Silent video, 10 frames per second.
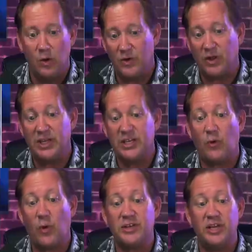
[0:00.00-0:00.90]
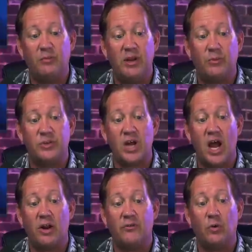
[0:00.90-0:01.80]
With at least 14 people
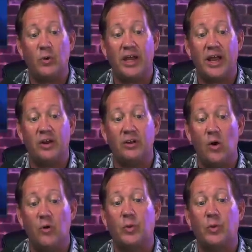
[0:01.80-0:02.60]
shot over the weekend alone,